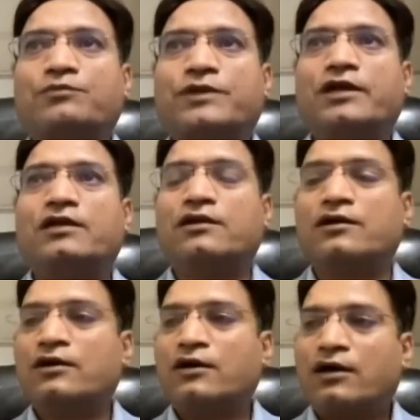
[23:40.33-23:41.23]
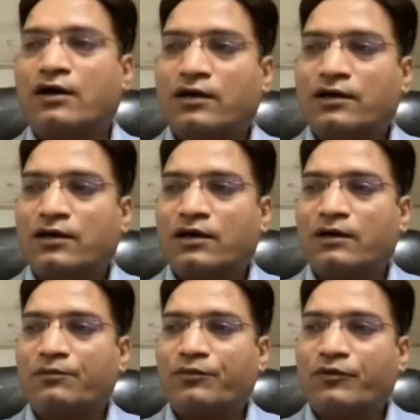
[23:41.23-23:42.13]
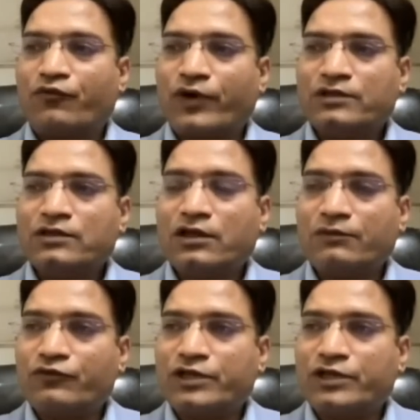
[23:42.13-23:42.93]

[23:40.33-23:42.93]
absent uh, one.